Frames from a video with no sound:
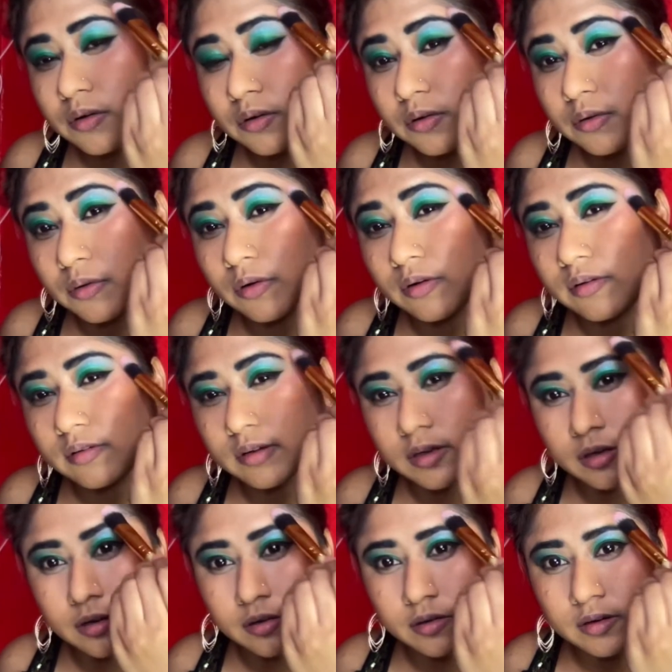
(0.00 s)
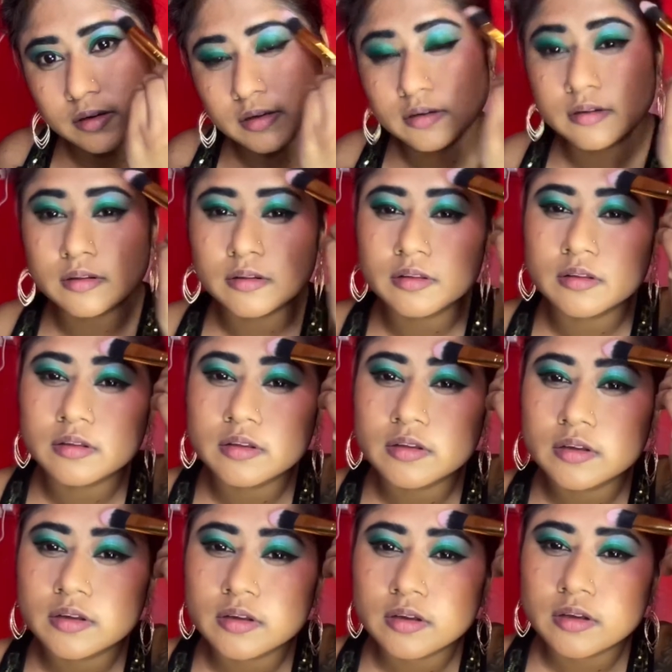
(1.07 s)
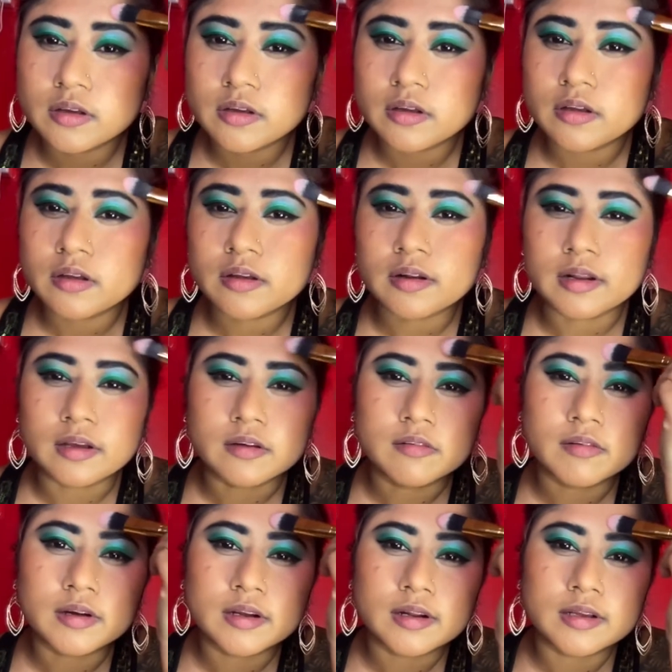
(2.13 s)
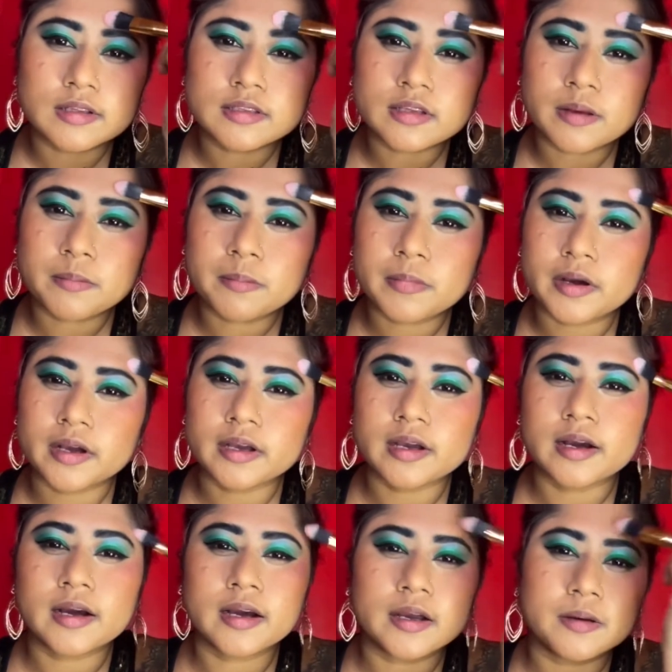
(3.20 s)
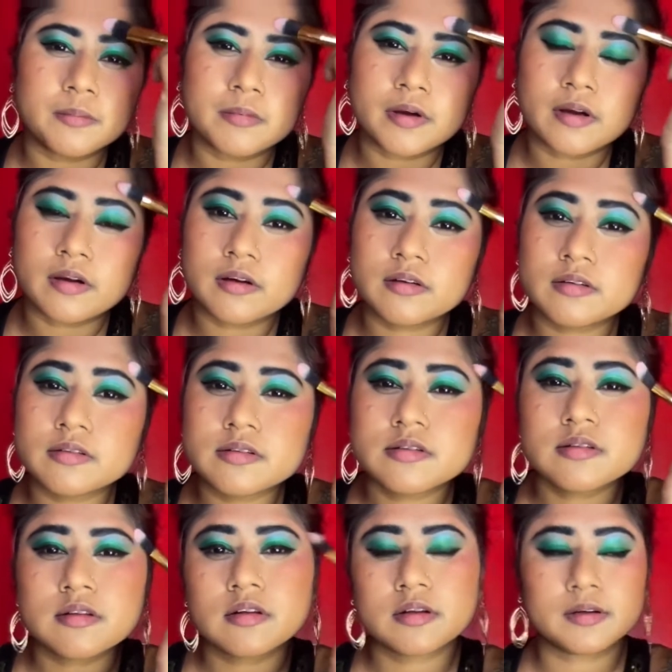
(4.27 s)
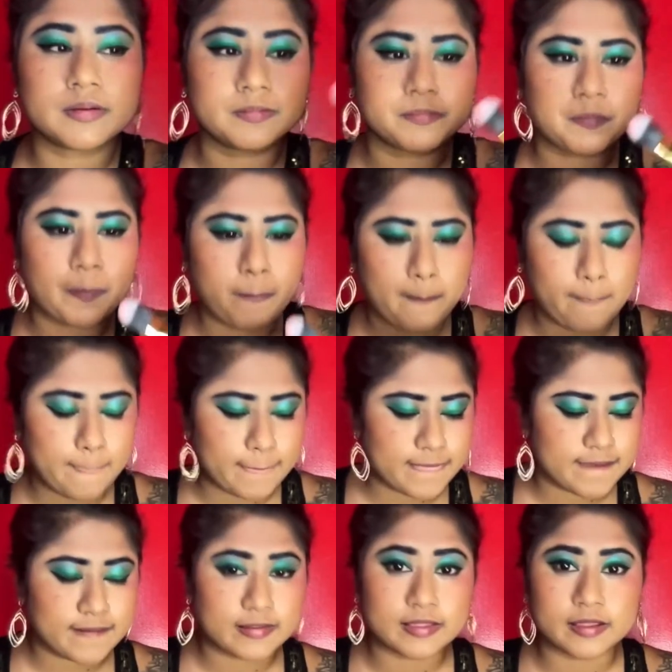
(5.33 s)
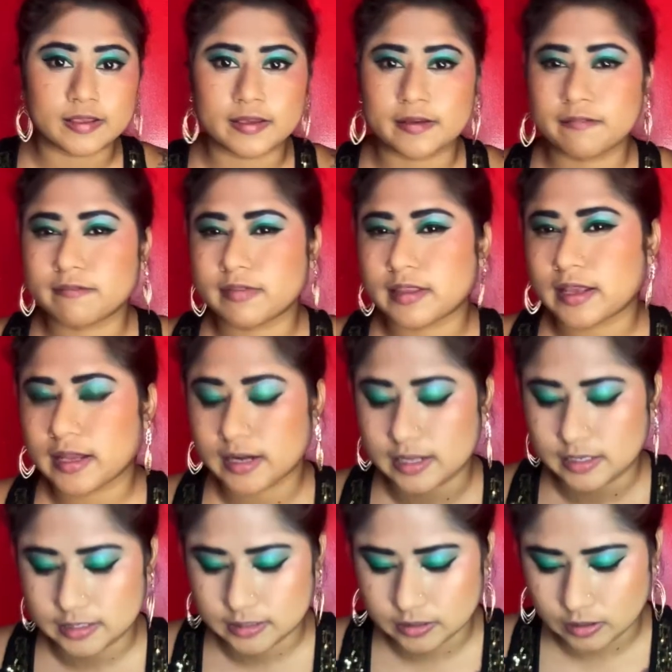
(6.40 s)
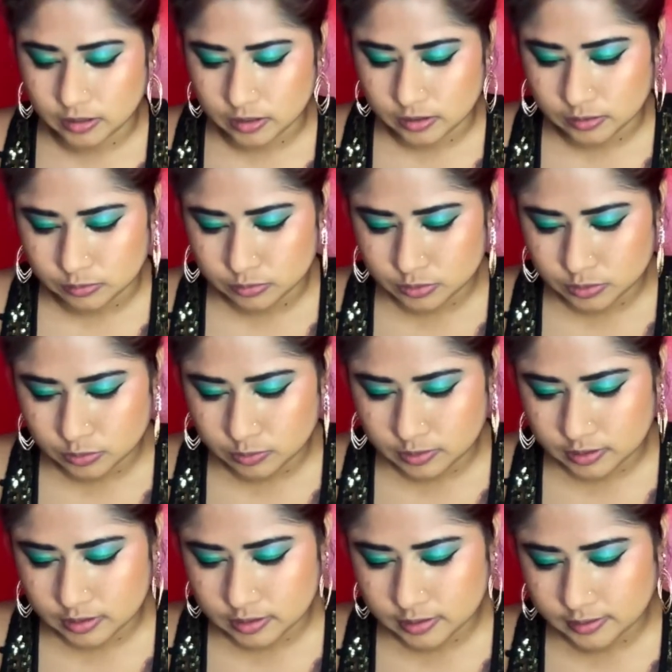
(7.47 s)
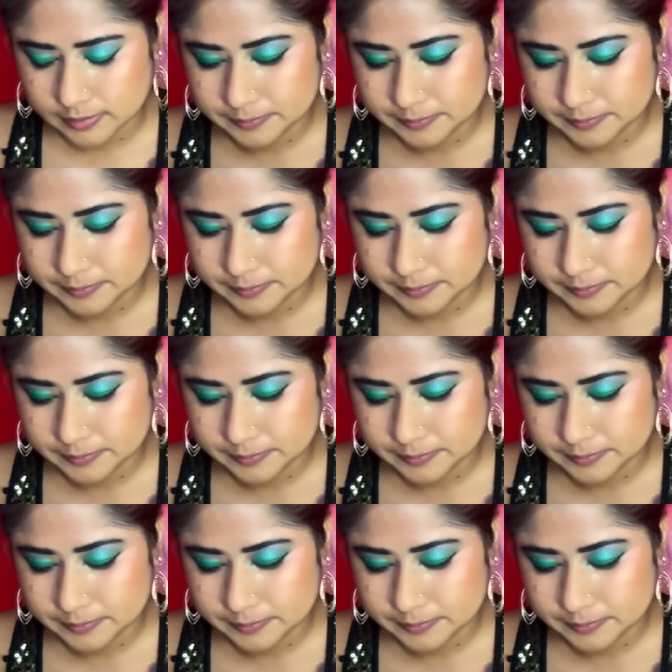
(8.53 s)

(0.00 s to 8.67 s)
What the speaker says: do over here a little, like right on top of my eyebrows, to give that a little glow to it.